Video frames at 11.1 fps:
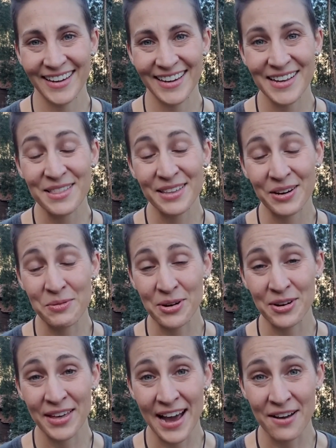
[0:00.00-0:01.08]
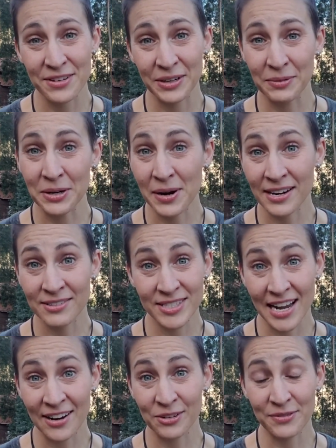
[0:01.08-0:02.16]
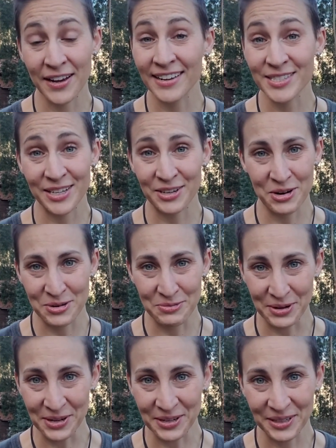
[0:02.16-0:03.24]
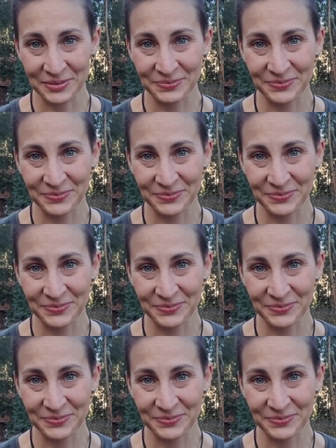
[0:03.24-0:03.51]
anything worth having required sacrifice and hard work.